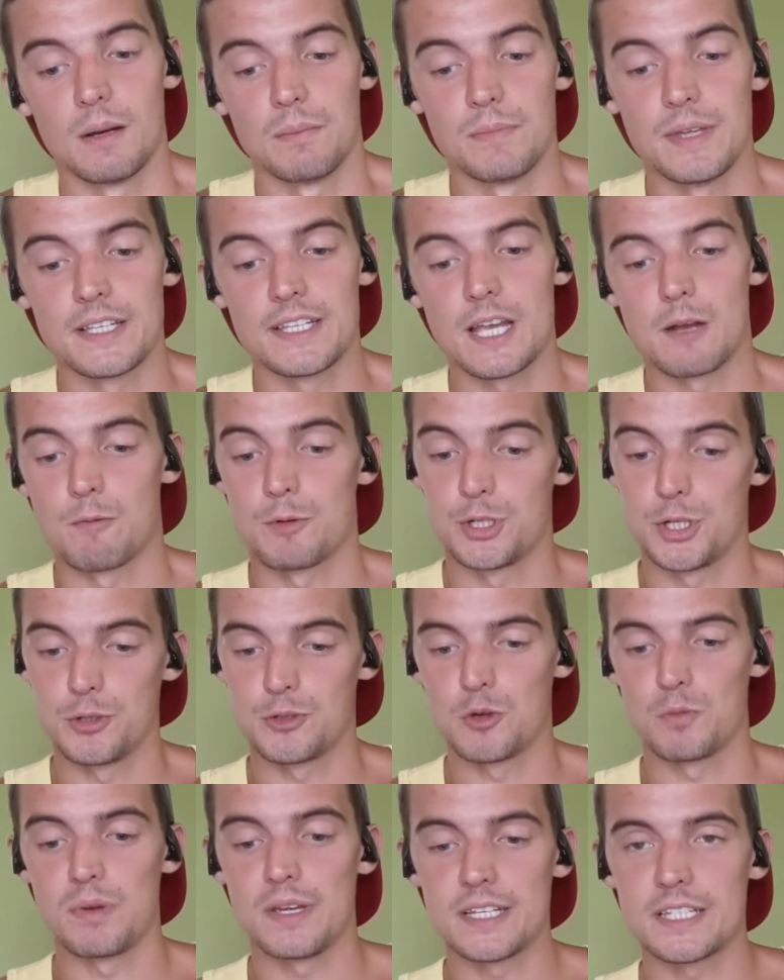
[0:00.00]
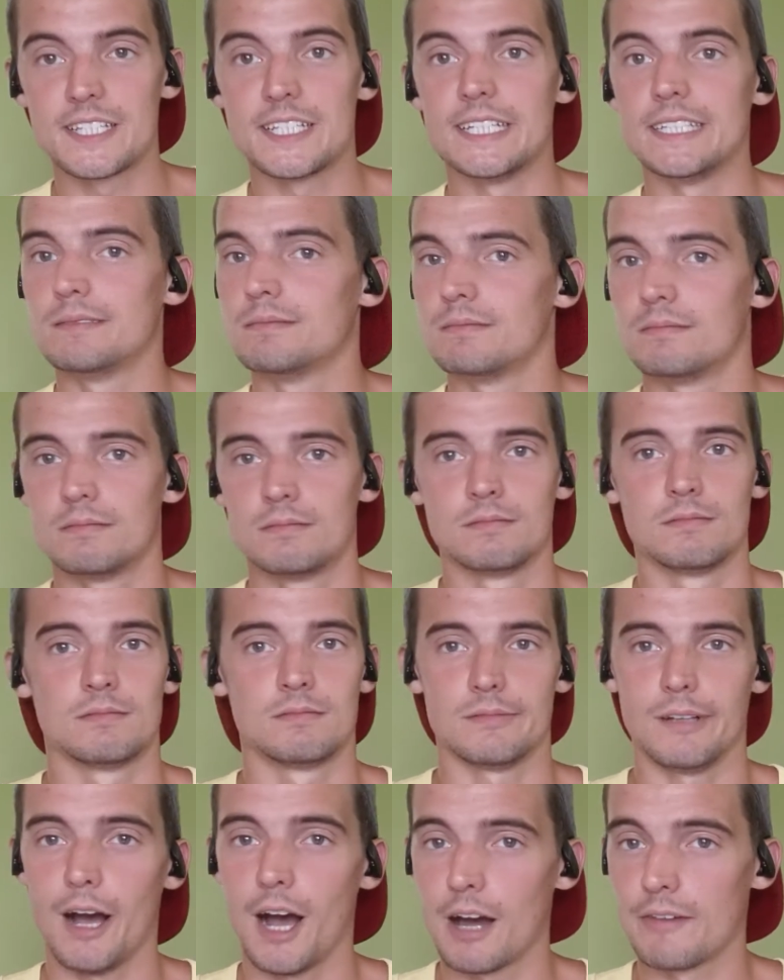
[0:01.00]
They said reduce obesity.
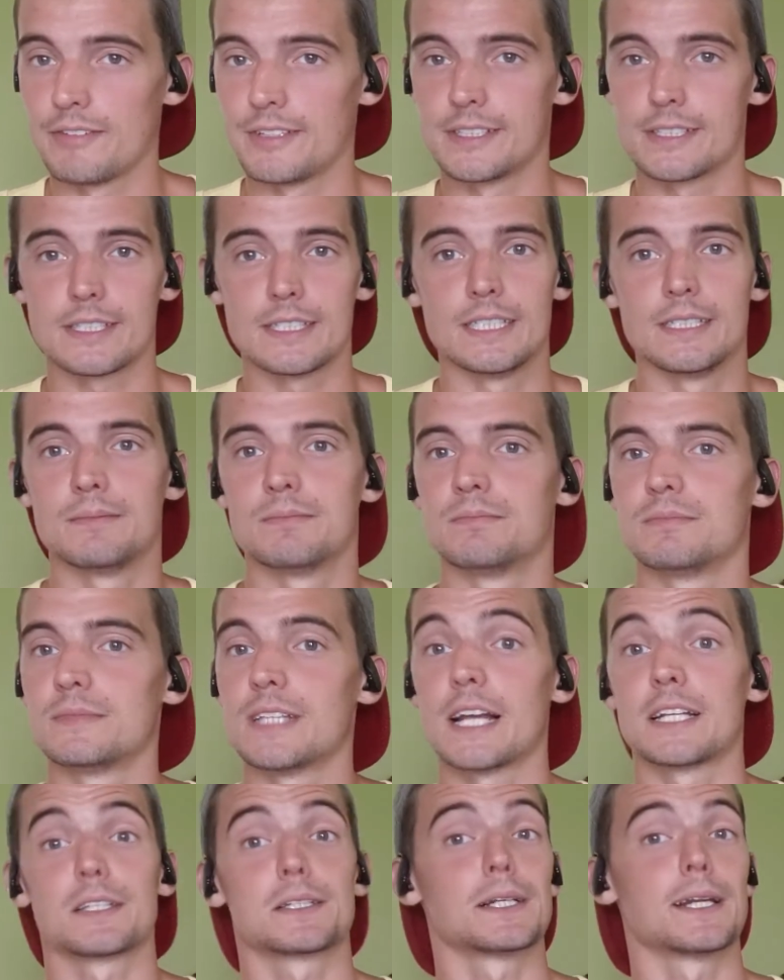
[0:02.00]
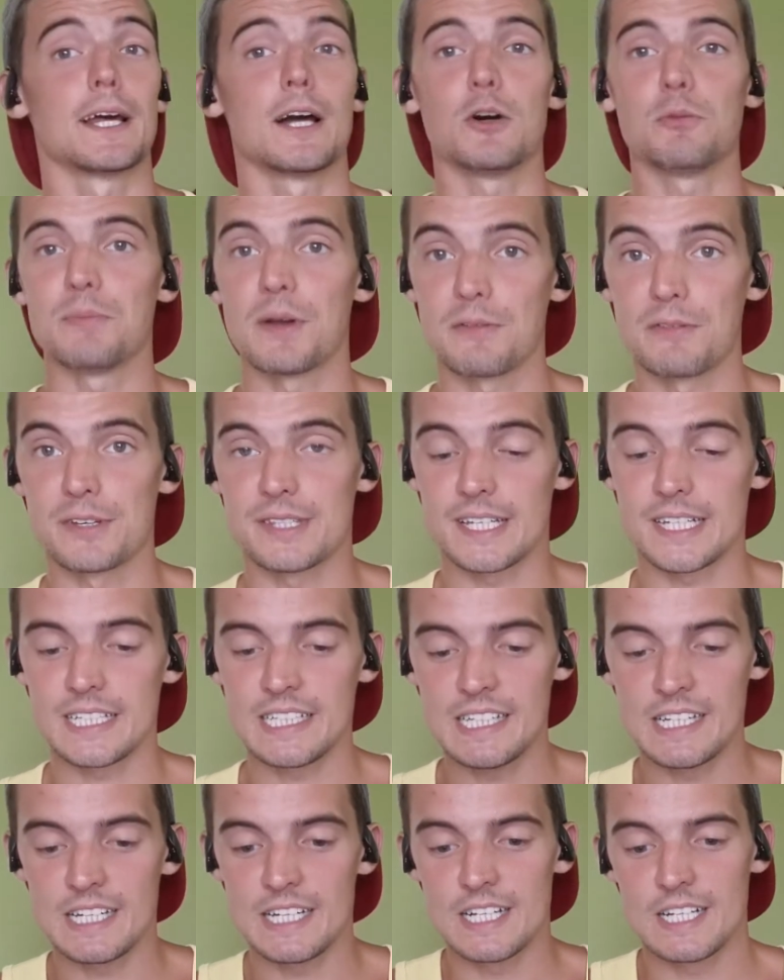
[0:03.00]
Obviously, that's going to help everything.
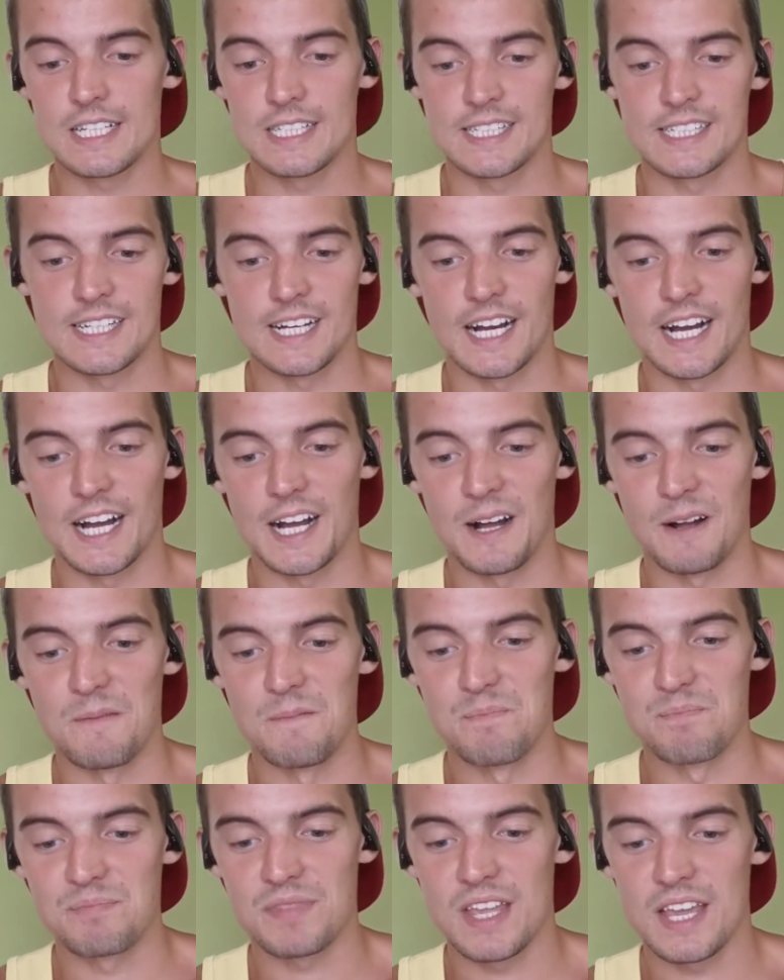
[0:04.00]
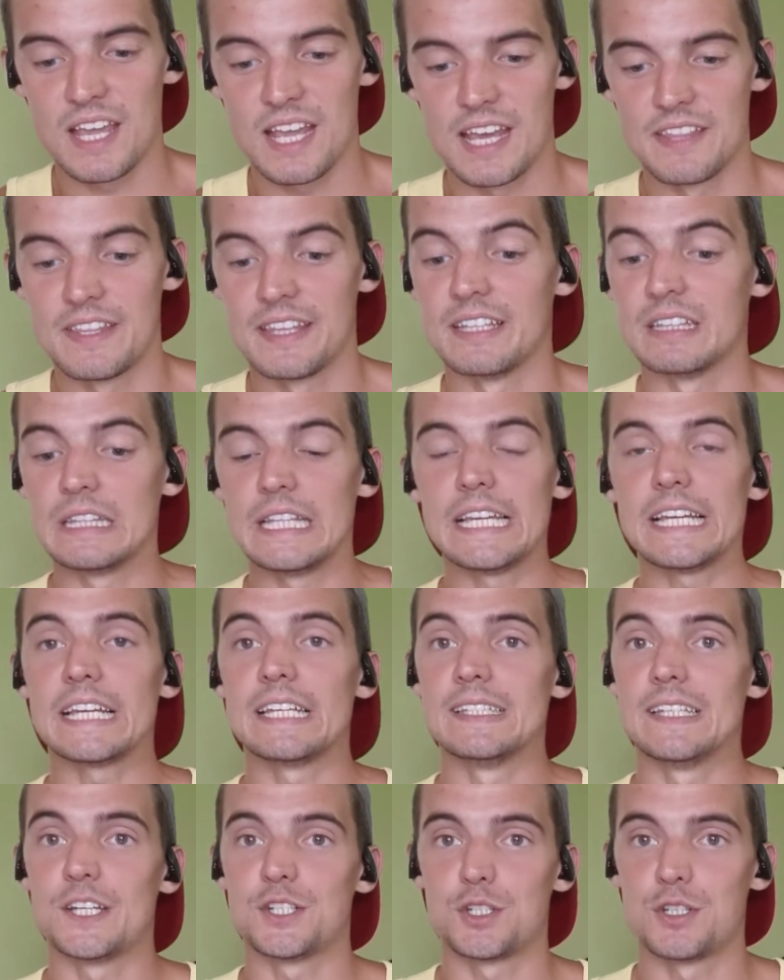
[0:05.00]
And then linked
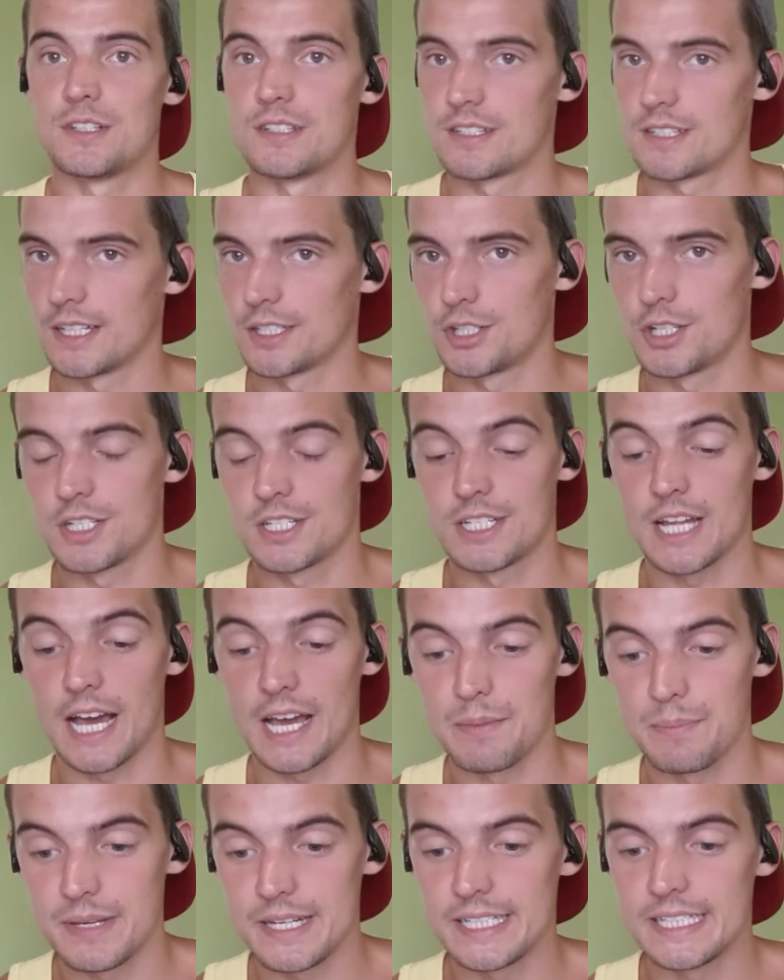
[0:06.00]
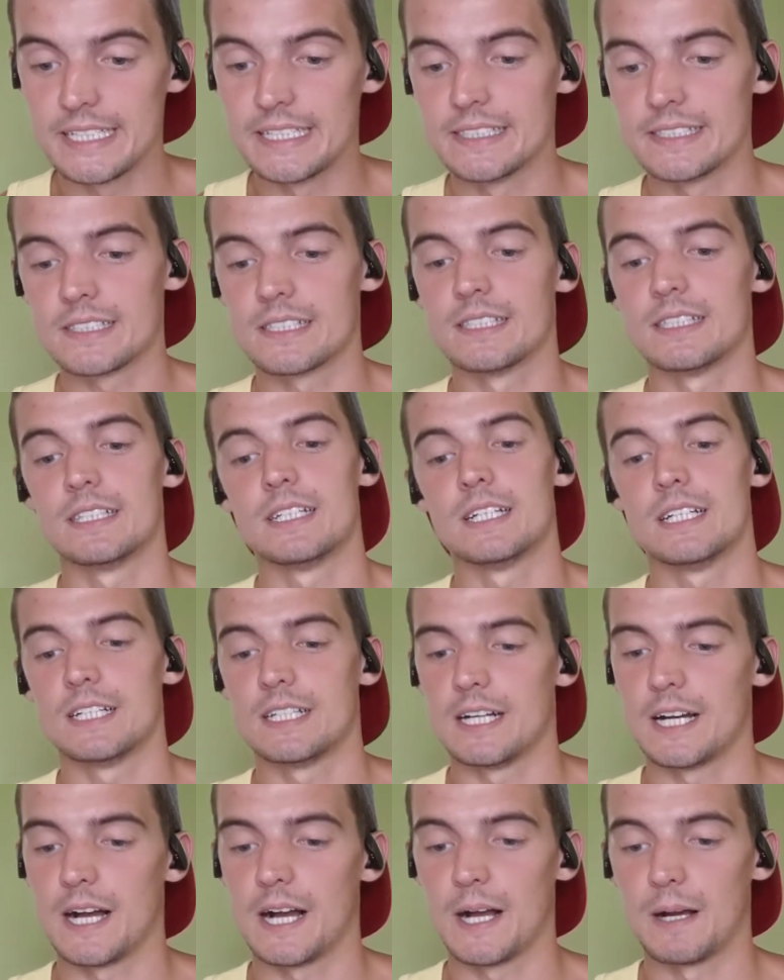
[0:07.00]
conditions such as diabetes.
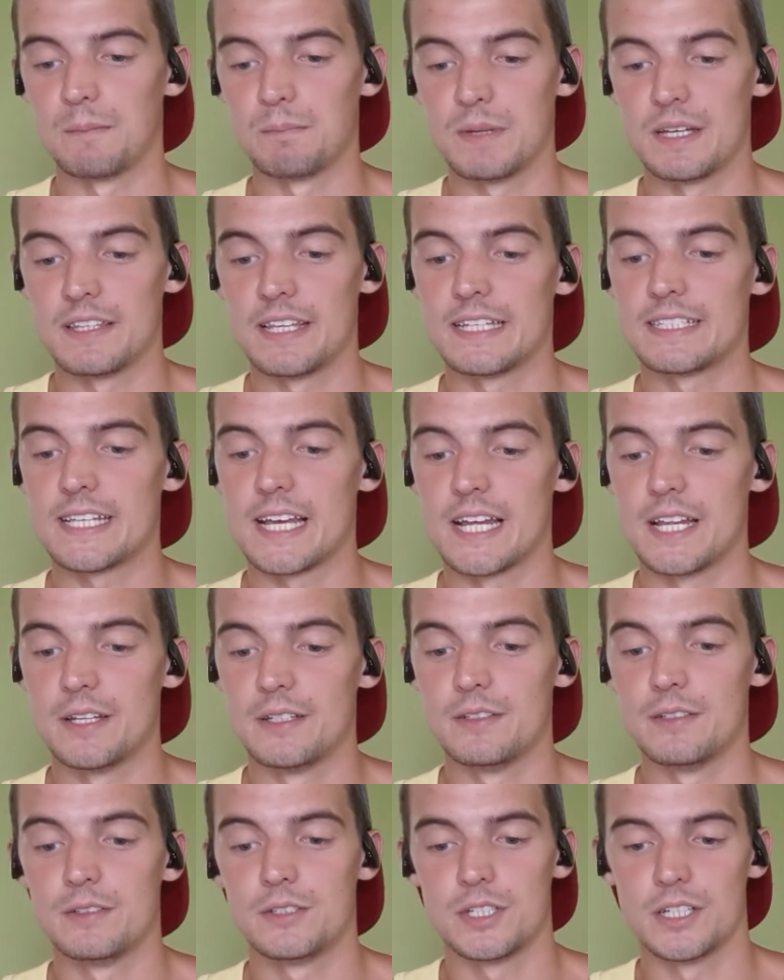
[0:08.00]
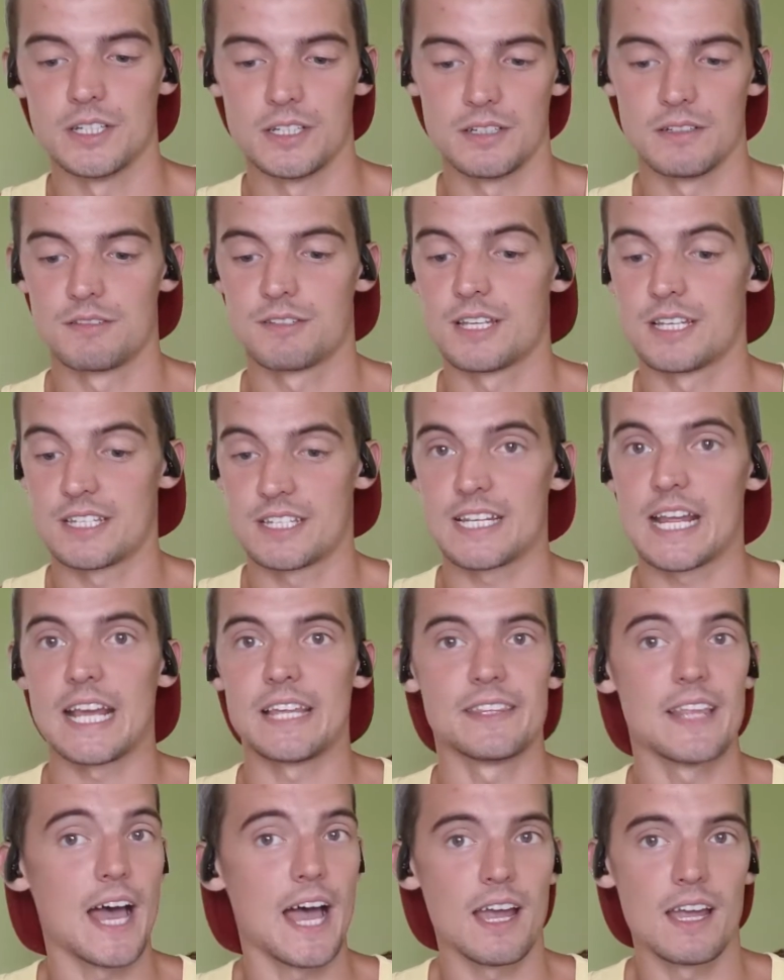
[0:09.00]
And they said to
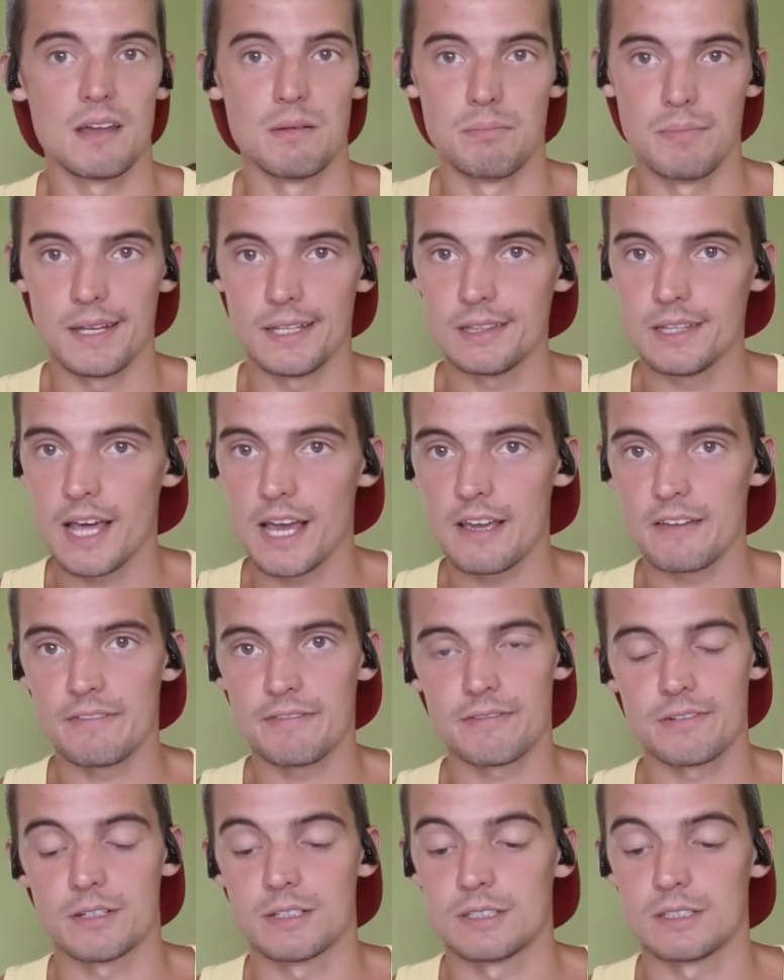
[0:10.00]
sustain that in midlife,